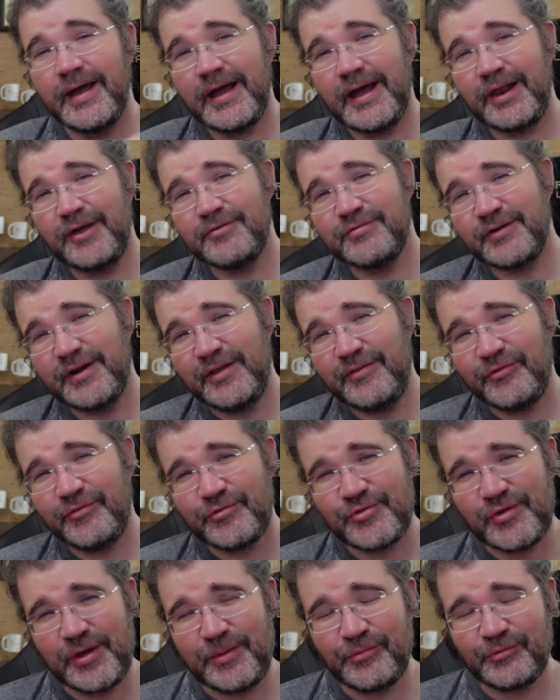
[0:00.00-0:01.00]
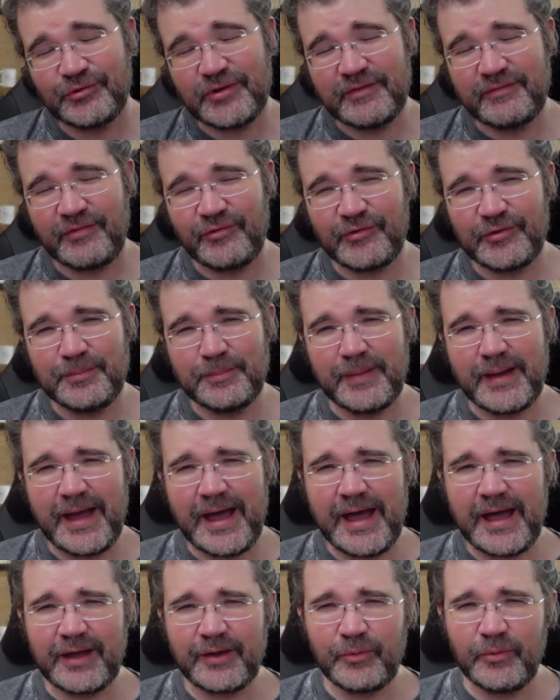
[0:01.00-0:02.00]
Hello friends, James Stevenson
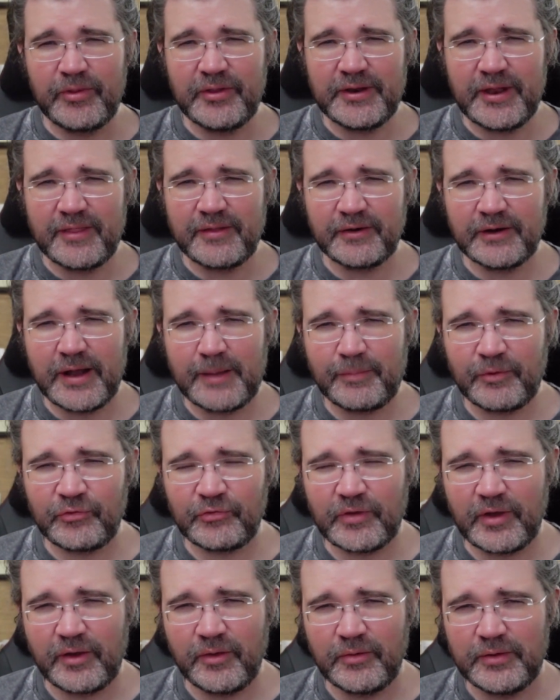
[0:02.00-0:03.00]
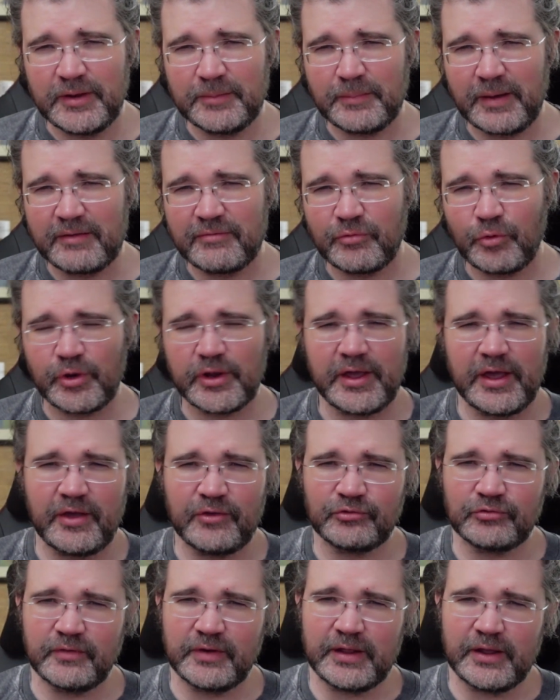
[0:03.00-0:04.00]
back with another episode in my
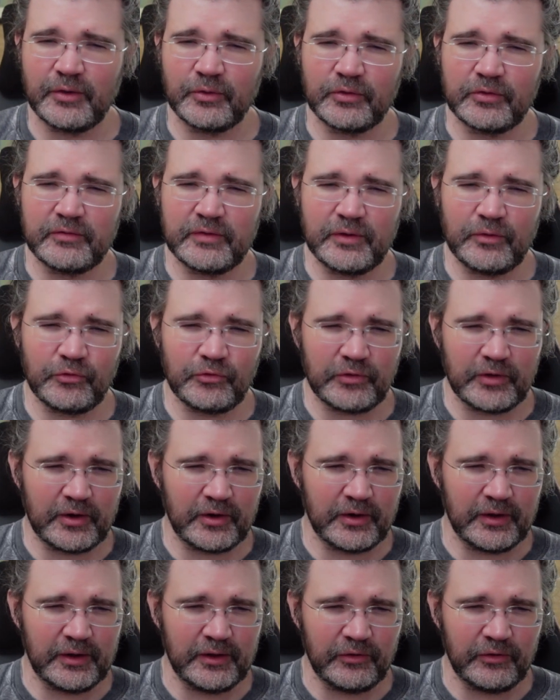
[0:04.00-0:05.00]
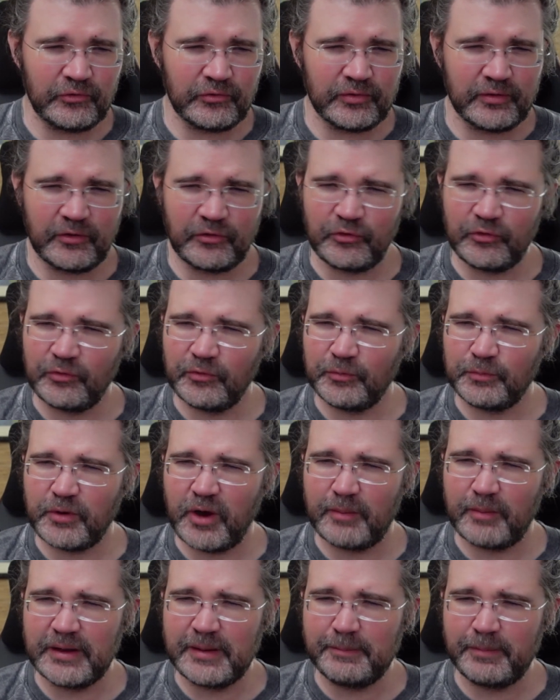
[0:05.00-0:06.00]
forecast video review series. This is
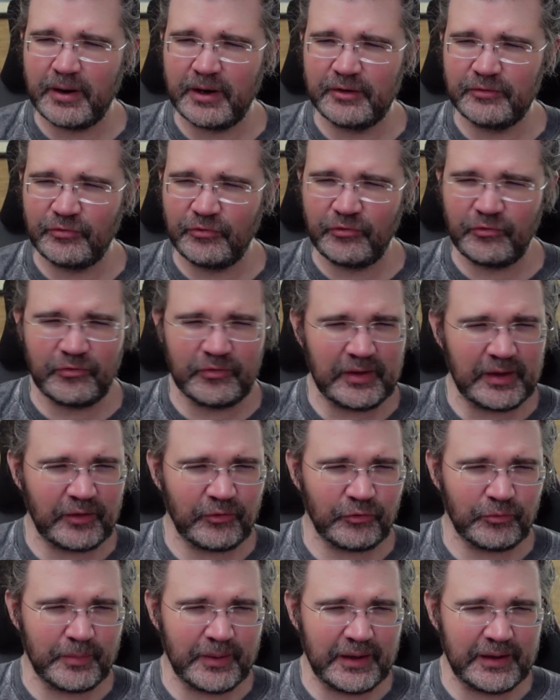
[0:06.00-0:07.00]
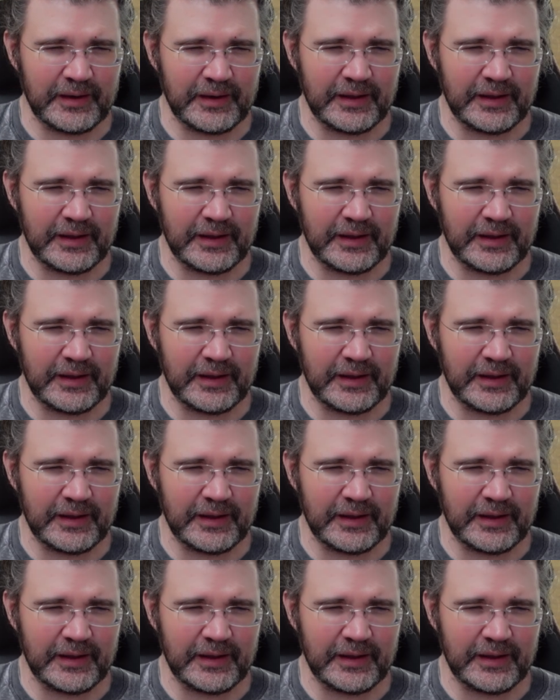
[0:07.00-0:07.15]
probably part six by